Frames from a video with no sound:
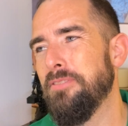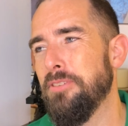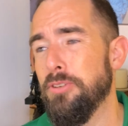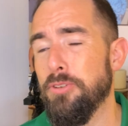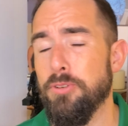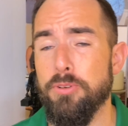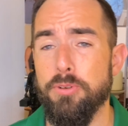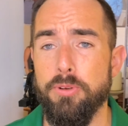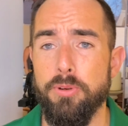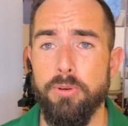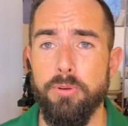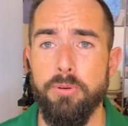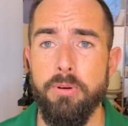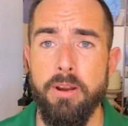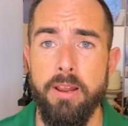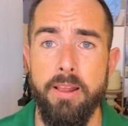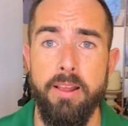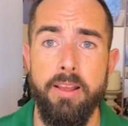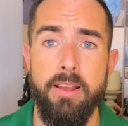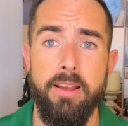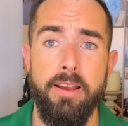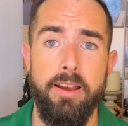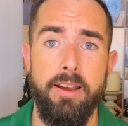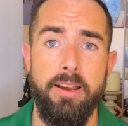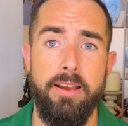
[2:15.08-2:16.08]
to
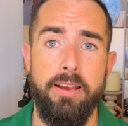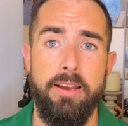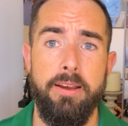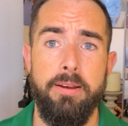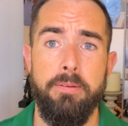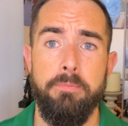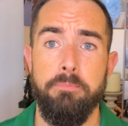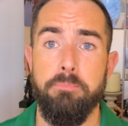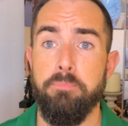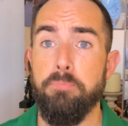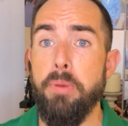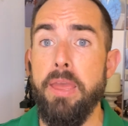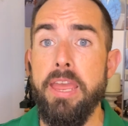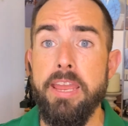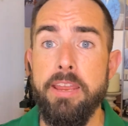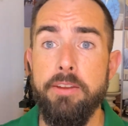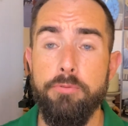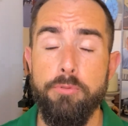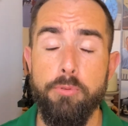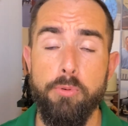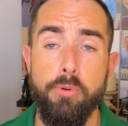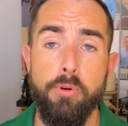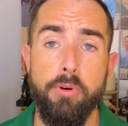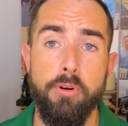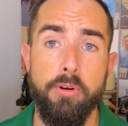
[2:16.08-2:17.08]
pay
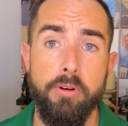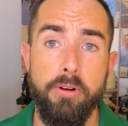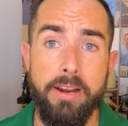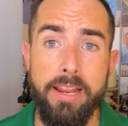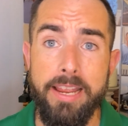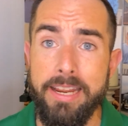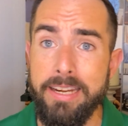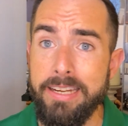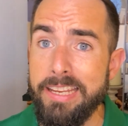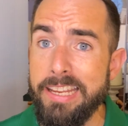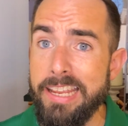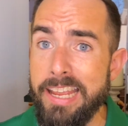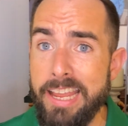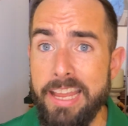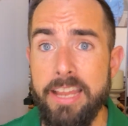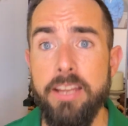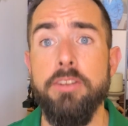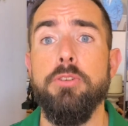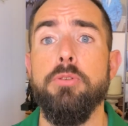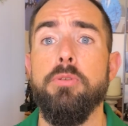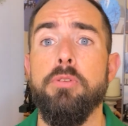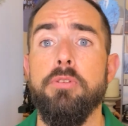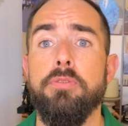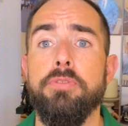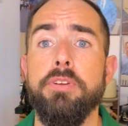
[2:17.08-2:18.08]
for any
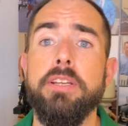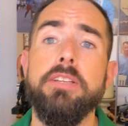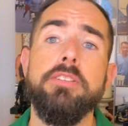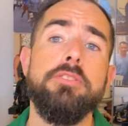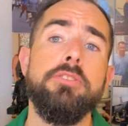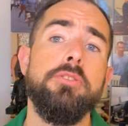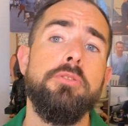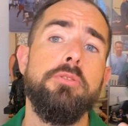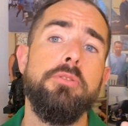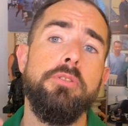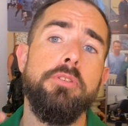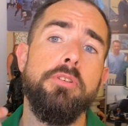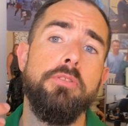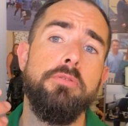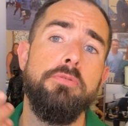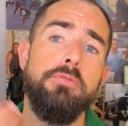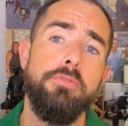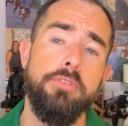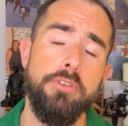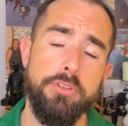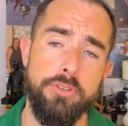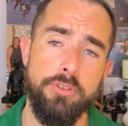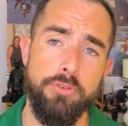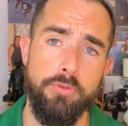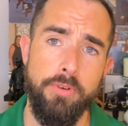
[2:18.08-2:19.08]
annual fee until your
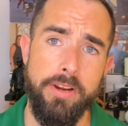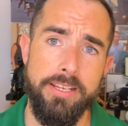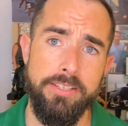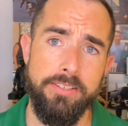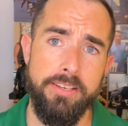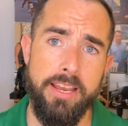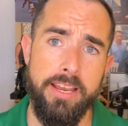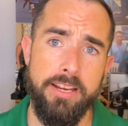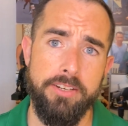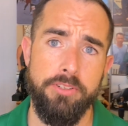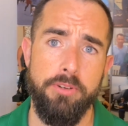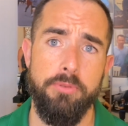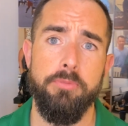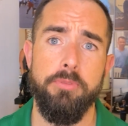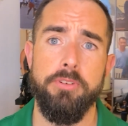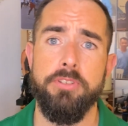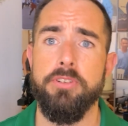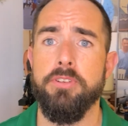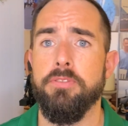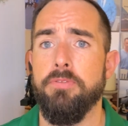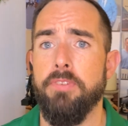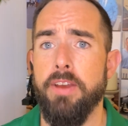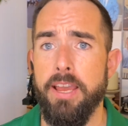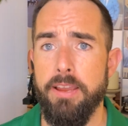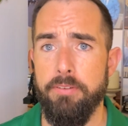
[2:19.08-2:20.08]
first transaction, which
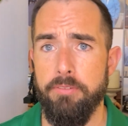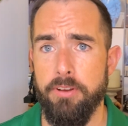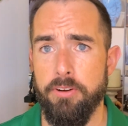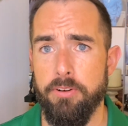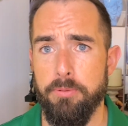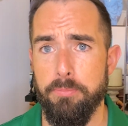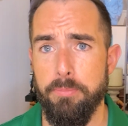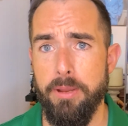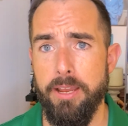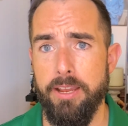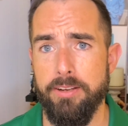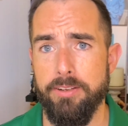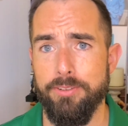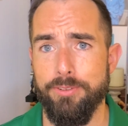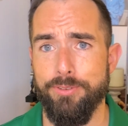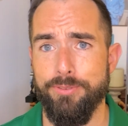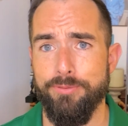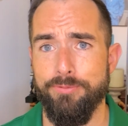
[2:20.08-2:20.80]
is $500,